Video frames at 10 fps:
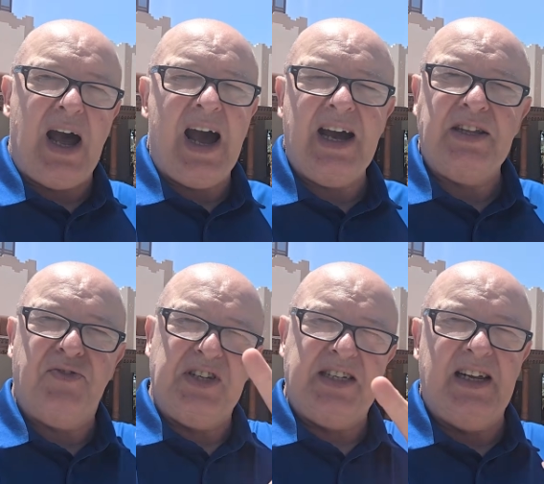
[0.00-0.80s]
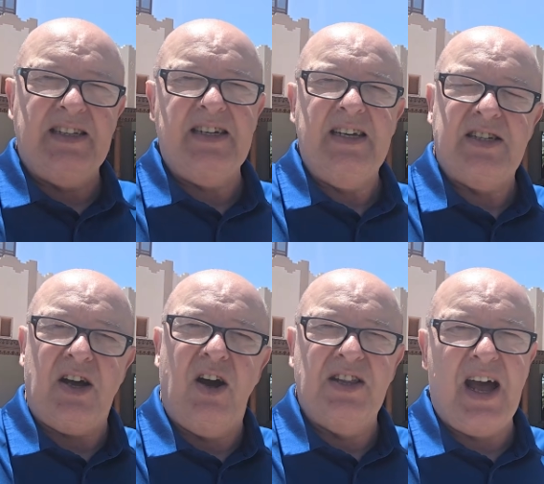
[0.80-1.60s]
either facilities
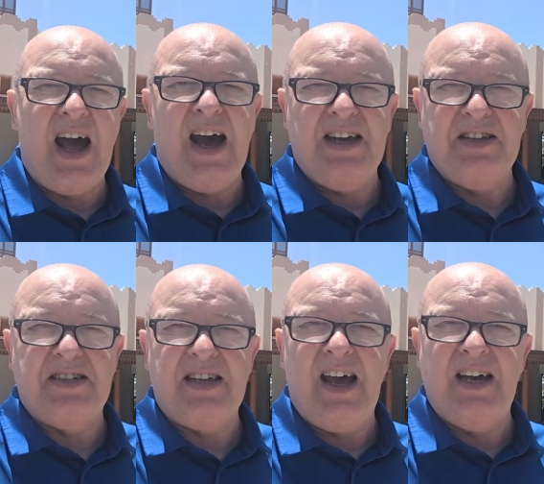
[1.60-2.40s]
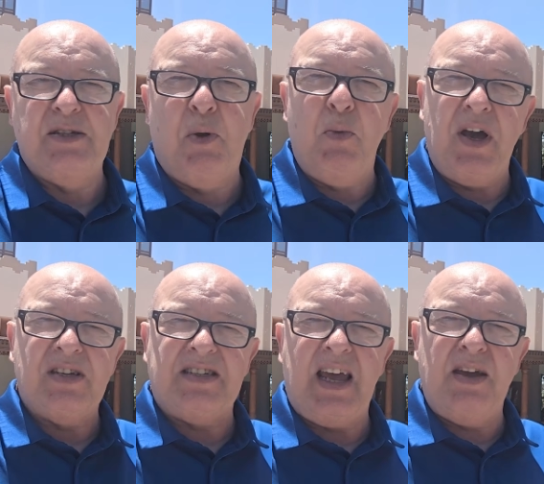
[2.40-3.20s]
on either side. But we are
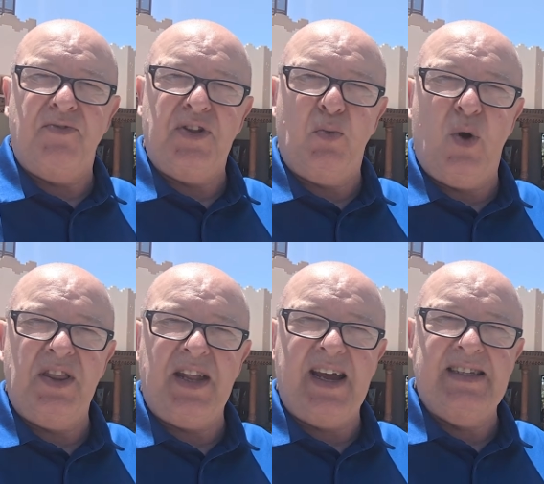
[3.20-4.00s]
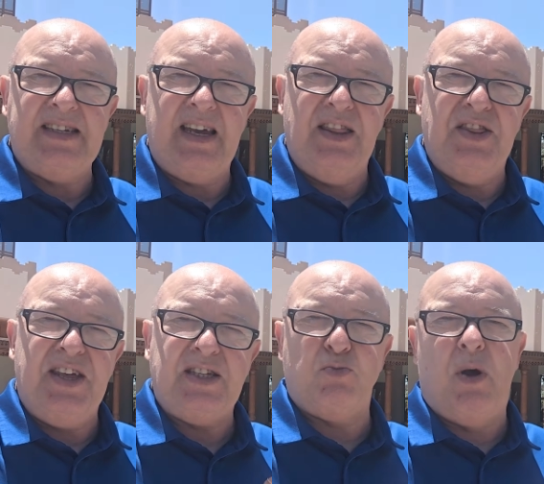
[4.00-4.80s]
staying for the one night in
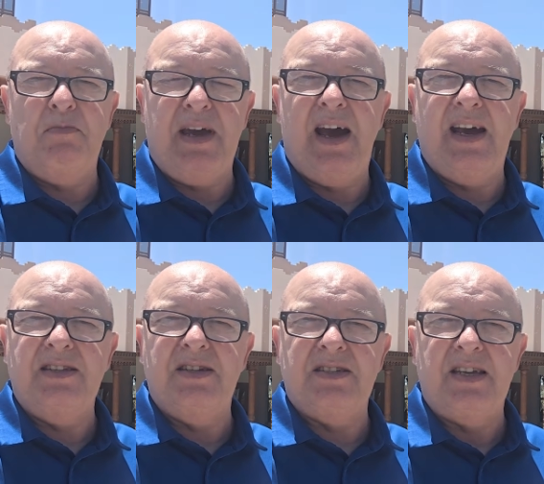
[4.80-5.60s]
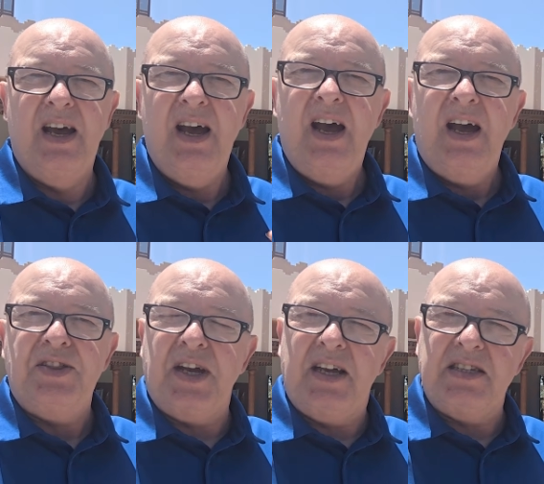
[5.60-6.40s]
this one behind us,
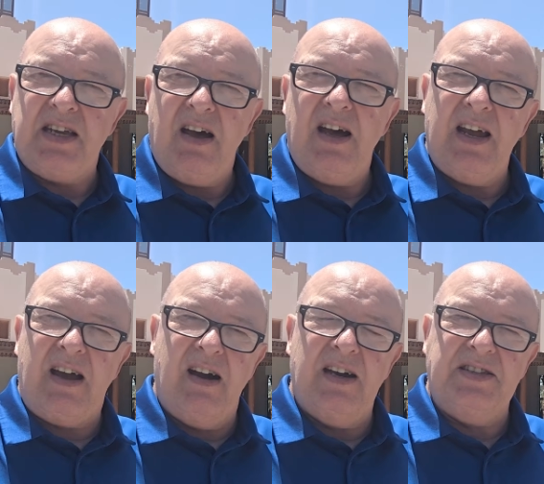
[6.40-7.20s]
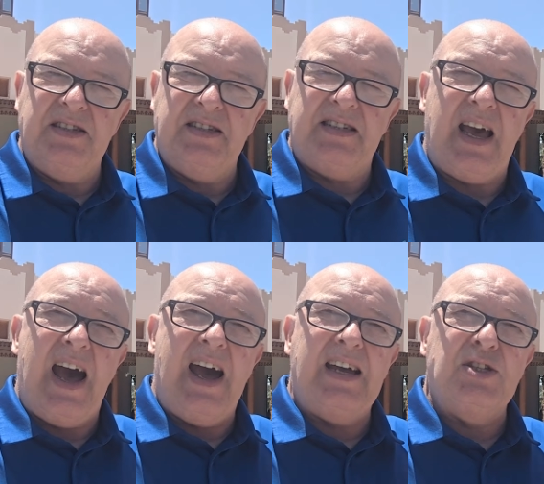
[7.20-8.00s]
the Ghazala Gardens,
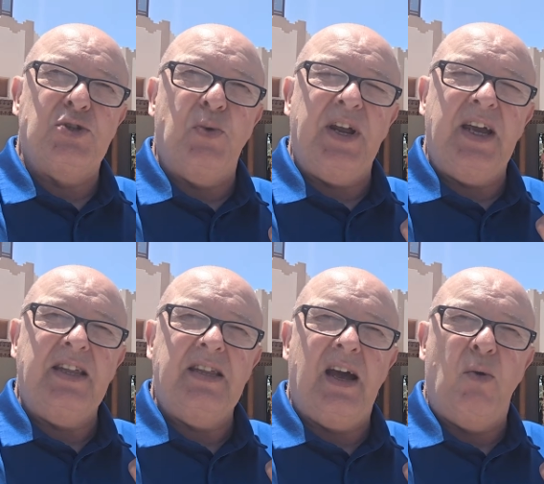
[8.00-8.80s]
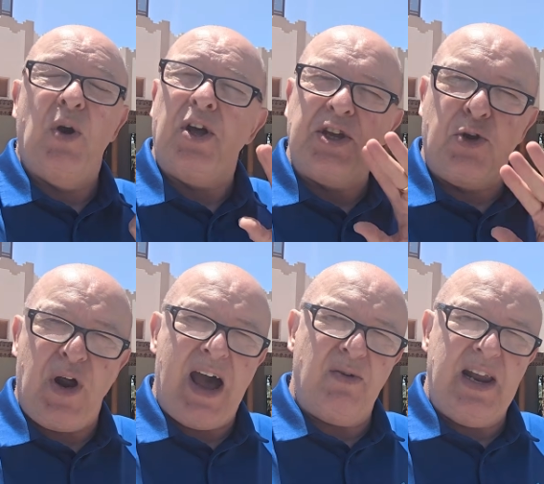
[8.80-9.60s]
and we're on the
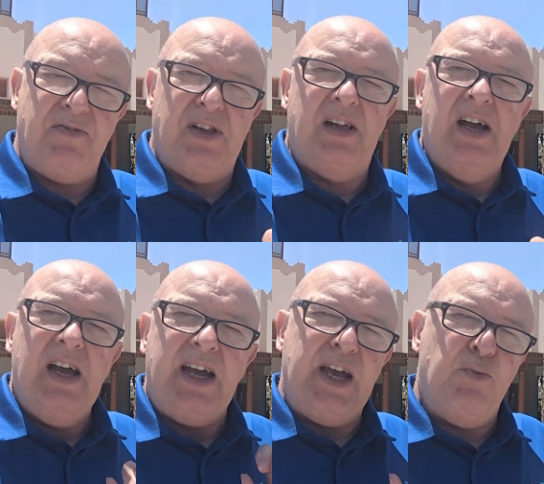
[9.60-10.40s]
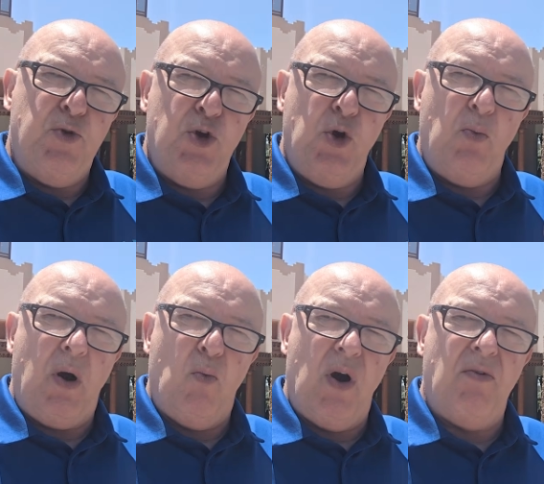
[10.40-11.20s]
ground level in room
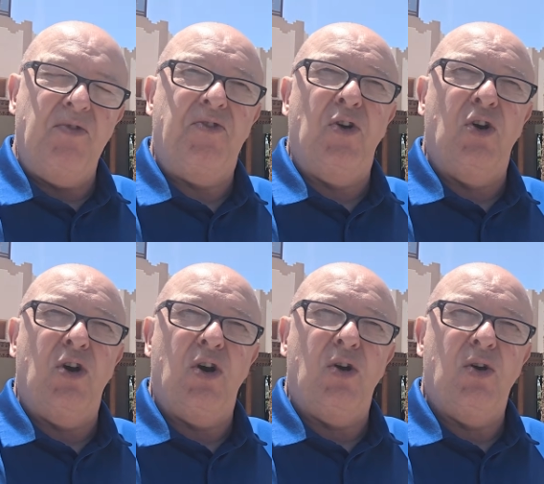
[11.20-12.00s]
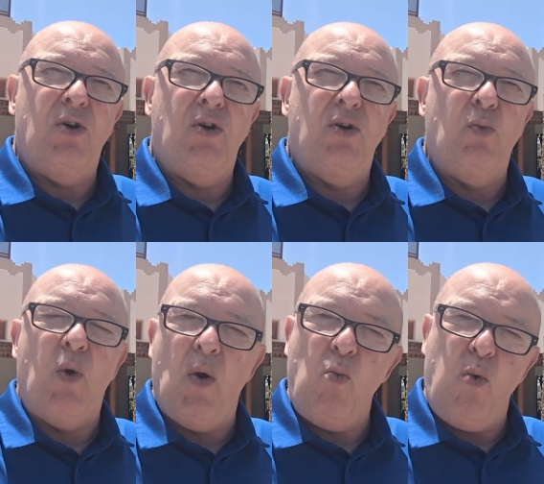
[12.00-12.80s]

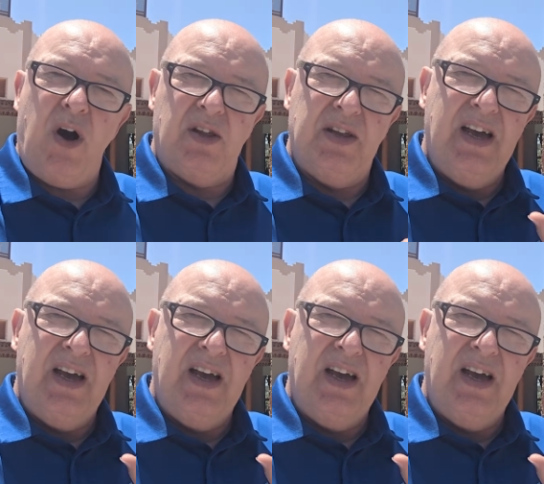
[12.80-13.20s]
1411.